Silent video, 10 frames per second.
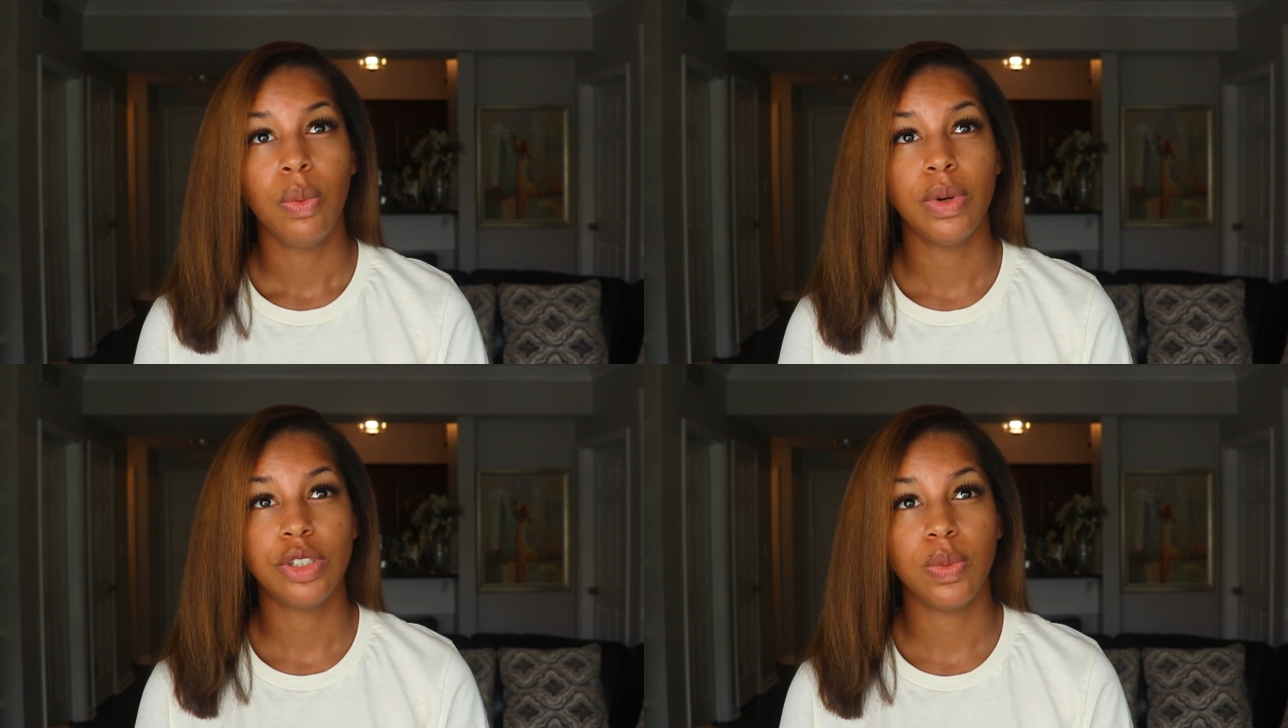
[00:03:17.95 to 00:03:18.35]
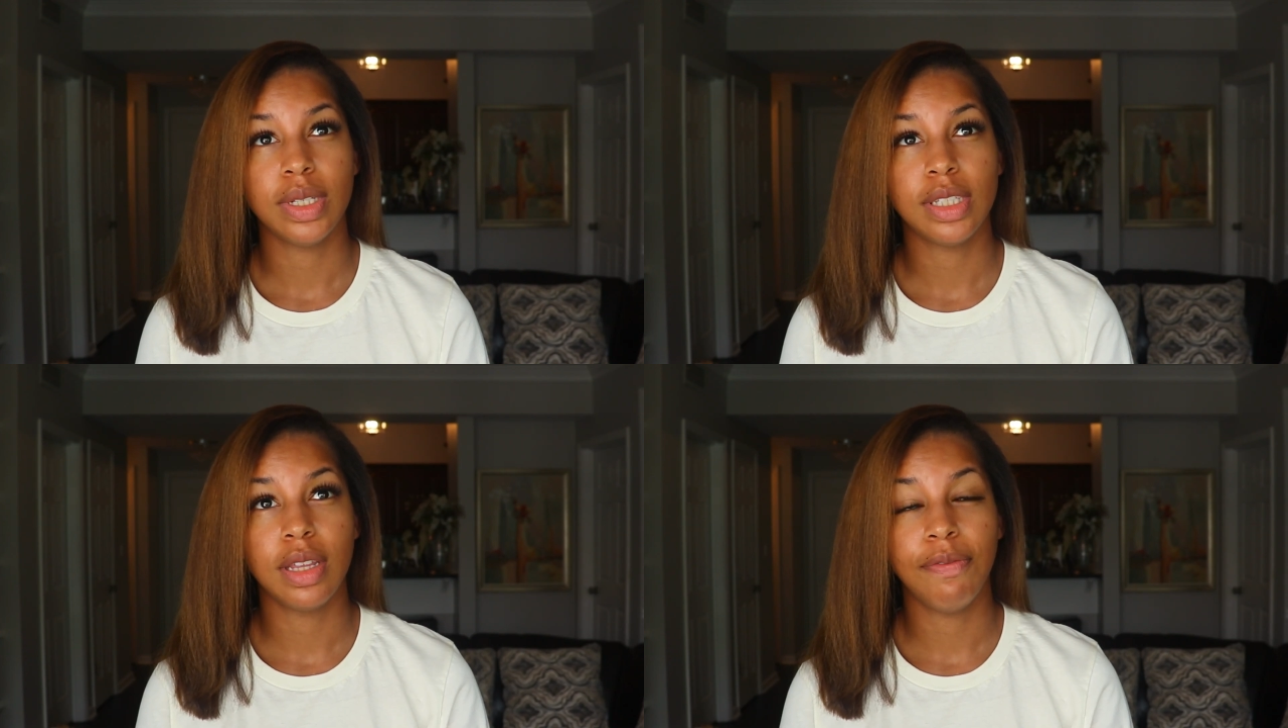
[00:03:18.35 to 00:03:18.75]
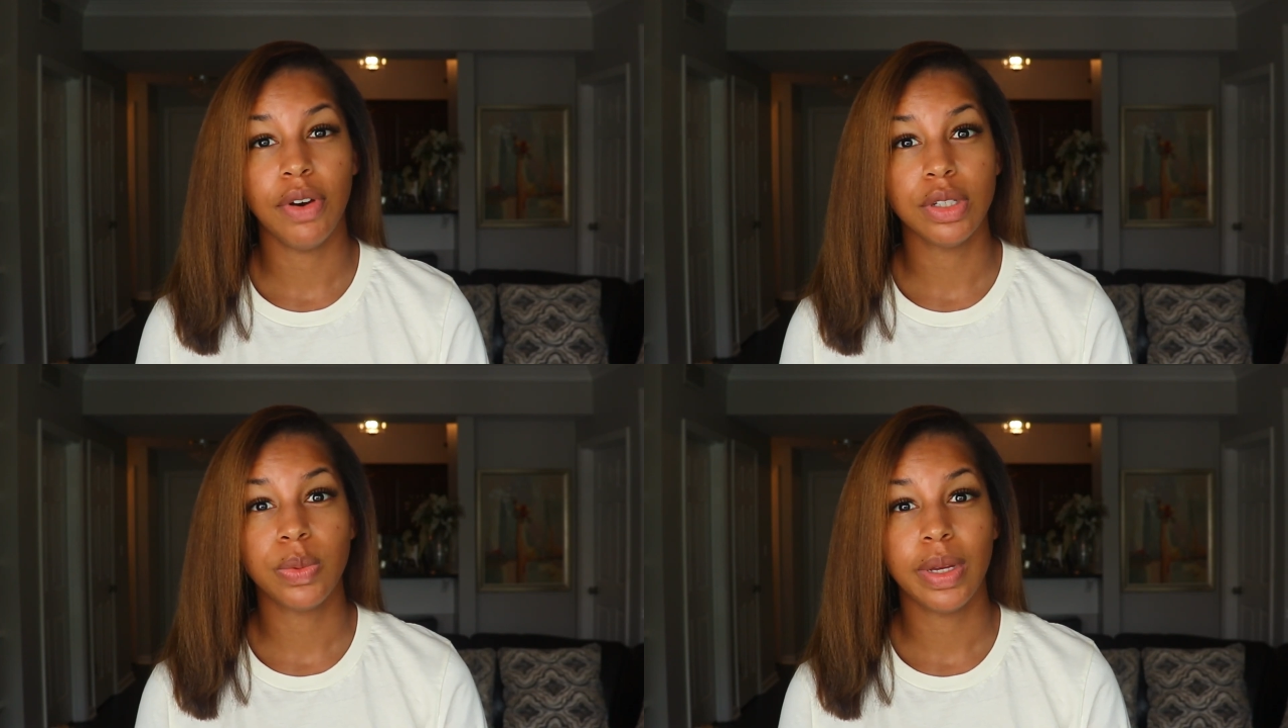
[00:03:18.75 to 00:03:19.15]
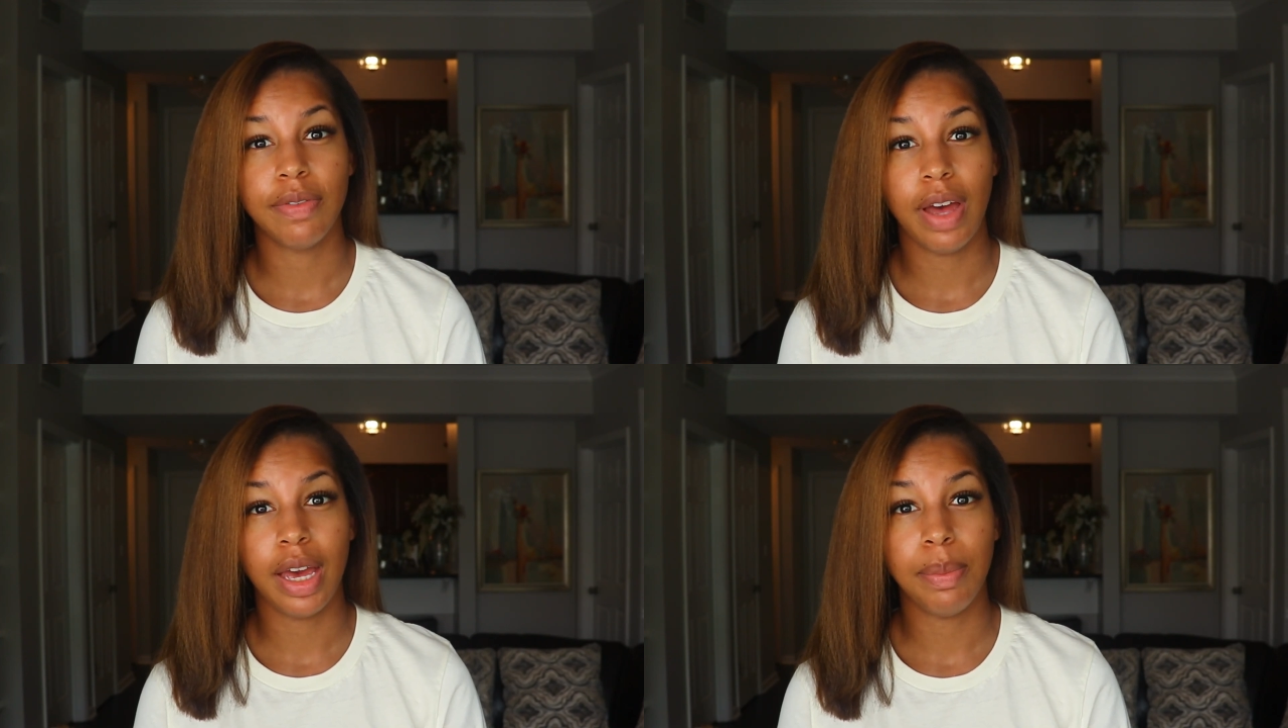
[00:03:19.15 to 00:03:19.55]
which was the first week
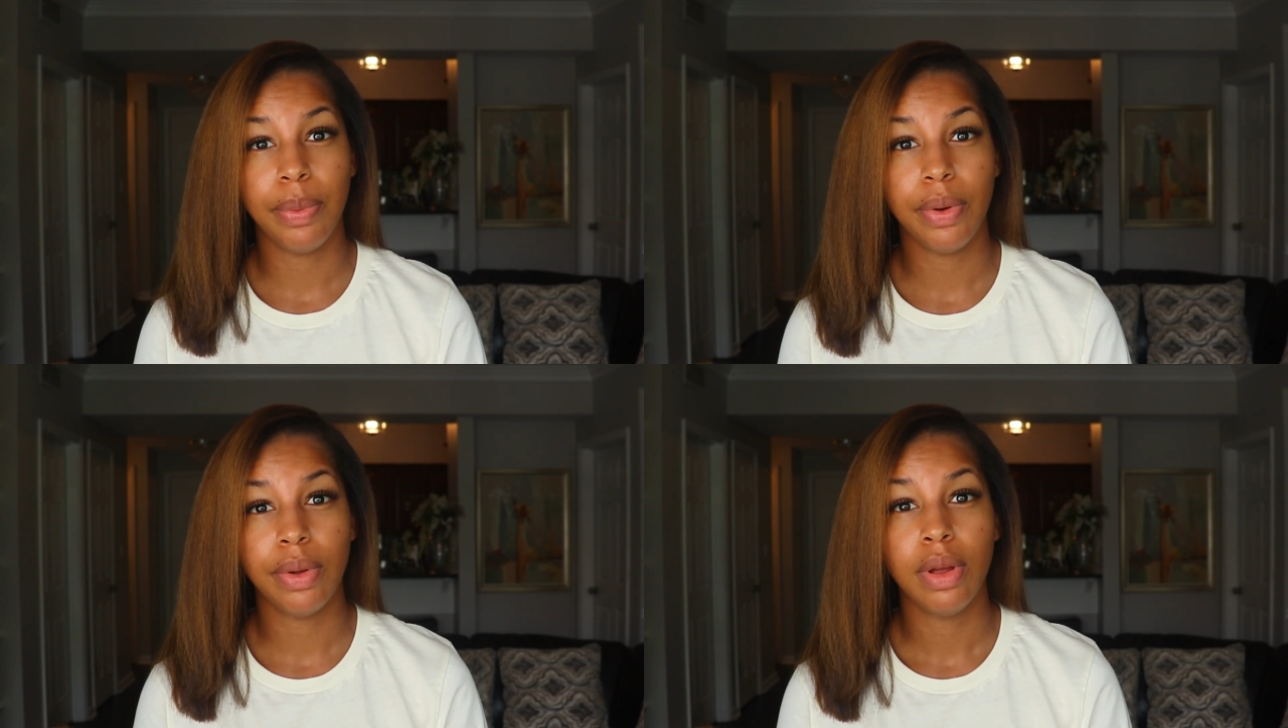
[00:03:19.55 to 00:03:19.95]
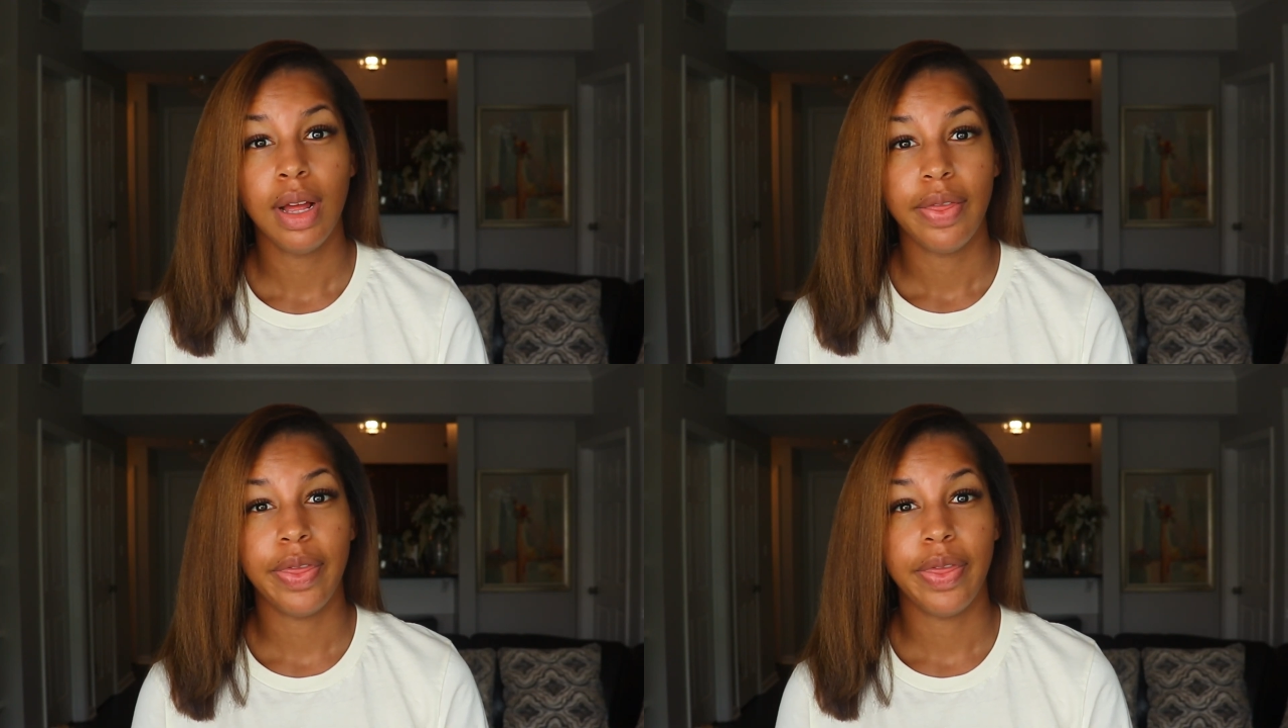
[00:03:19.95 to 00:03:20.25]
of April,